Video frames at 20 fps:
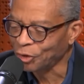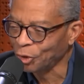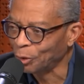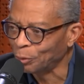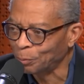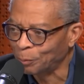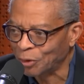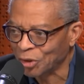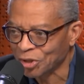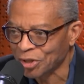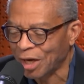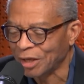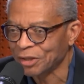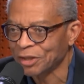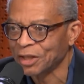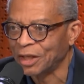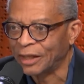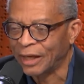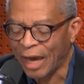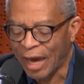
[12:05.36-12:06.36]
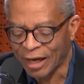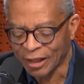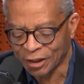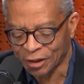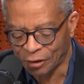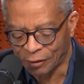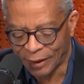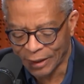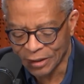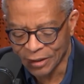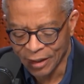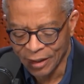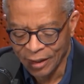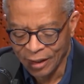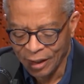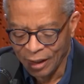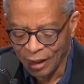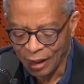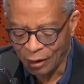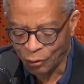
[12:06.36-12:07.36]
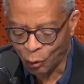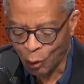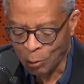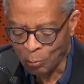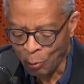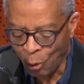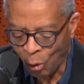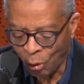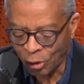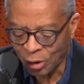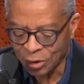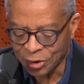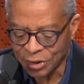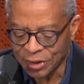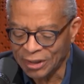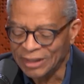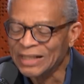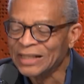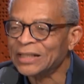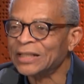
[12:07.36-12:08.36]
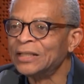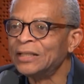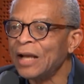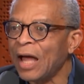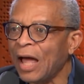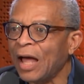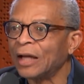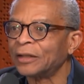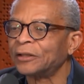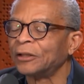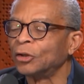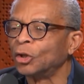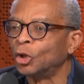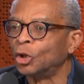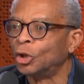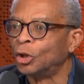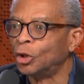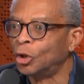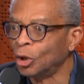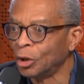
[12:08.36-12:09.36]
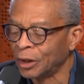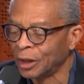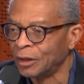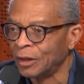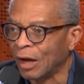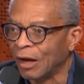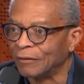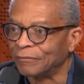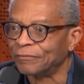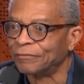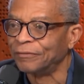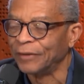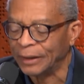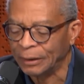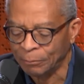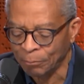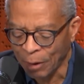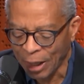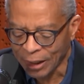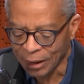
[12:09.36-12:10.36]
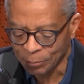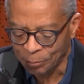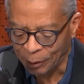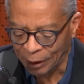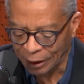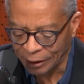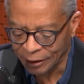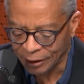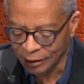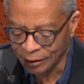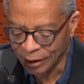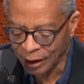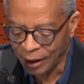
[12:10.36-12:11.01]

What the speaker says: you're precisely accurate. Remorse is not good enough, in my opinion.